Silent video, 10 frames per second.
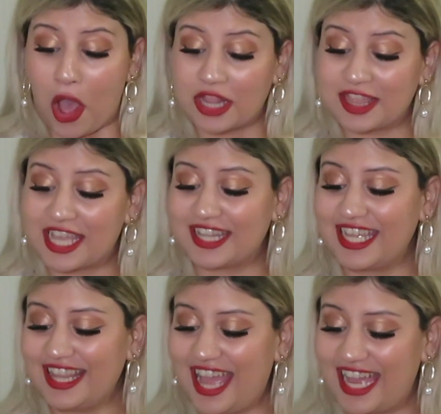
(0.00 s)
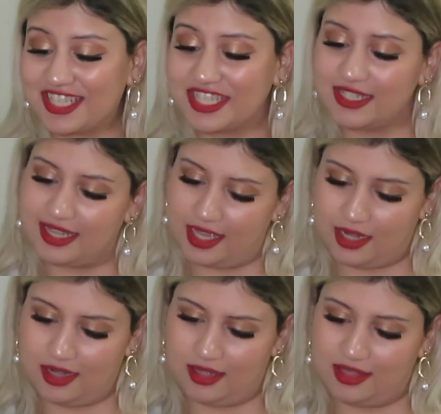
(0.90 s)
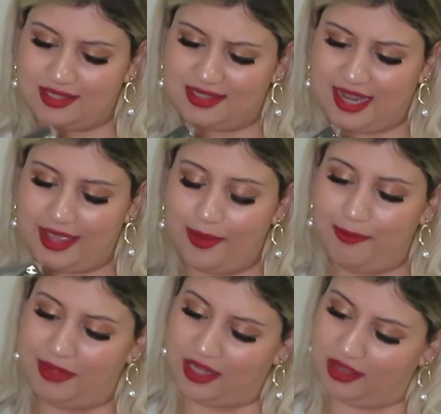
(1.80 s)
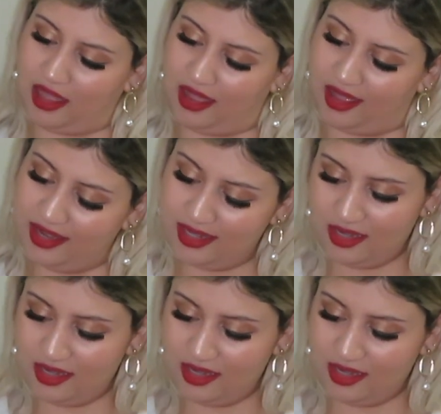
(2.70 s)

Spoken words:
Lily Lashes in the style Milan.